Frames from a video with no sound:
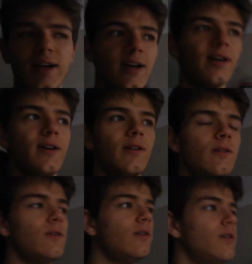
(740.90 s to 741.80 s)

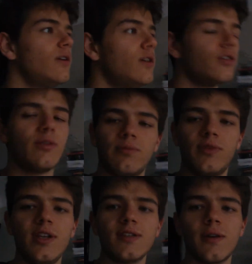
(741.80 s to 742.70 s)
you know,
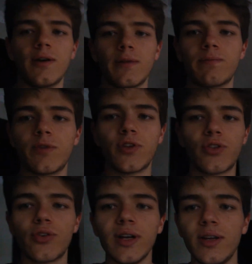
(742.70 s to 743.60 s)
these are the
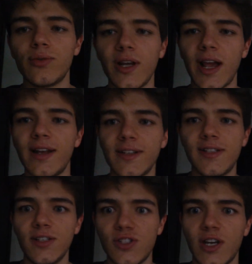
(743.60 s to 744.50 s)
3
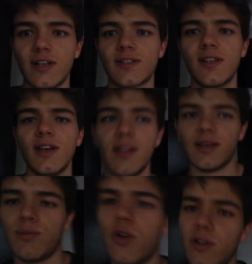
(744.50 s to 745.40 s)
reality checks
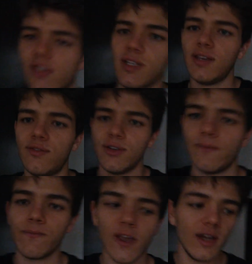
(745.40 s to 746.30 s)
I'm going to give
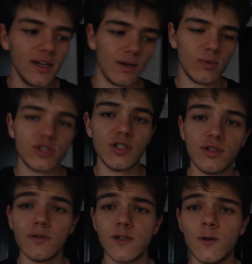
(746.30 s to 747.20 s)
you. Now, what you
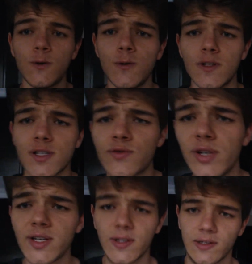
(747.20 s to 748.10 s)
do is you do this
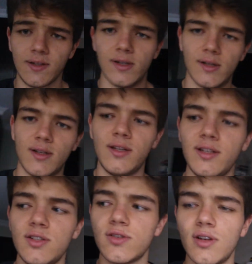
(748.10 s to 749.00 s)
frequently
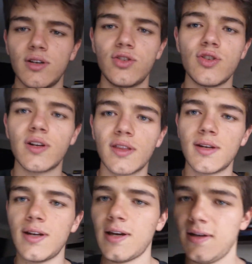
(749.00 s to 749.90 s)
during the
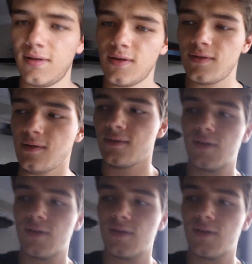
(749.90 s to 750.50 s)
day, you know.